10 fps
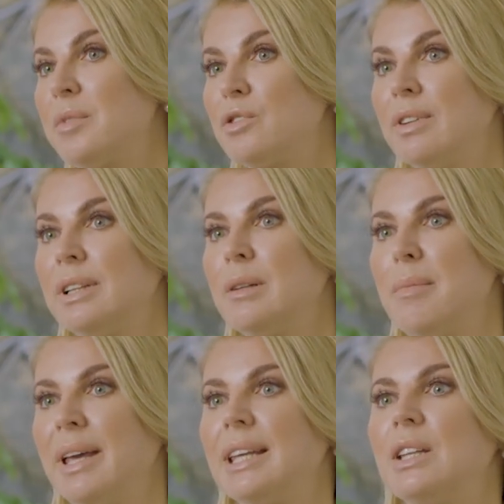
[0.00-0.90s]
is really
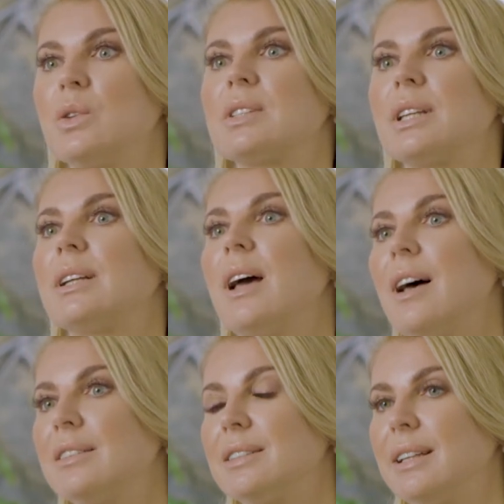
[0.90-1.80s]
making your skin
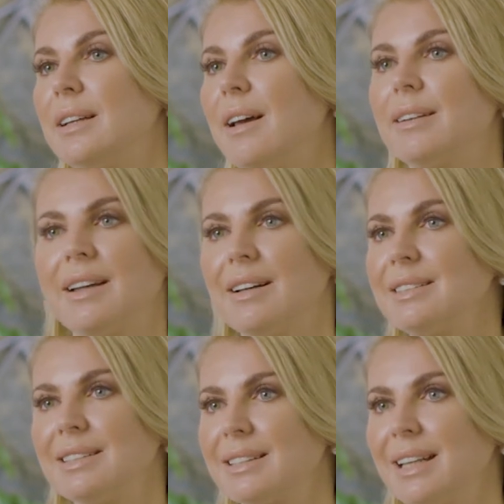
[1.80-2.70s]
healthy, and
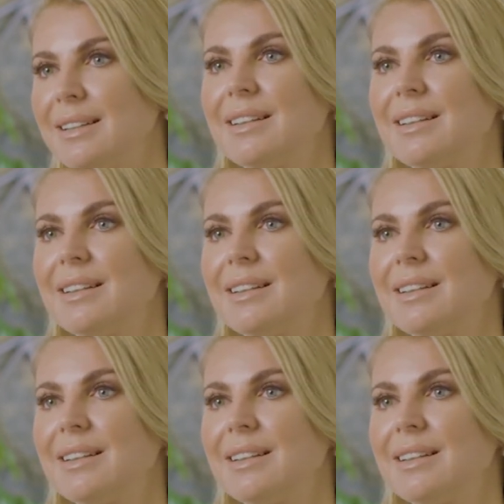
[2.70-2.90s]
healthy skin